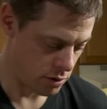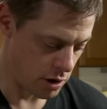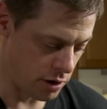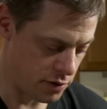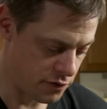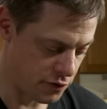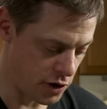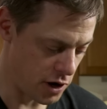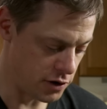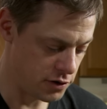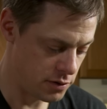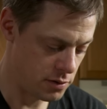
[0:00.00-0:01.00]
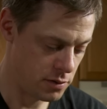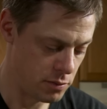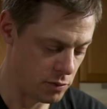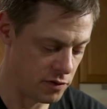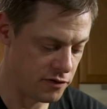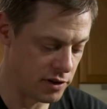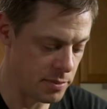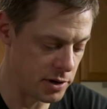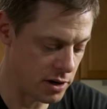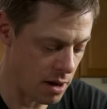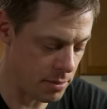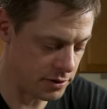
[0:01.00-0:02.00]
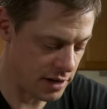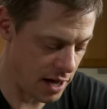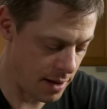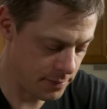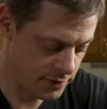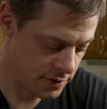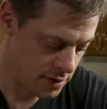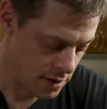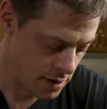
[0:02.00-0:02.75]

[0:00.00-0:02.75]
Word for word: into the fridge. We'll flip it a couple times,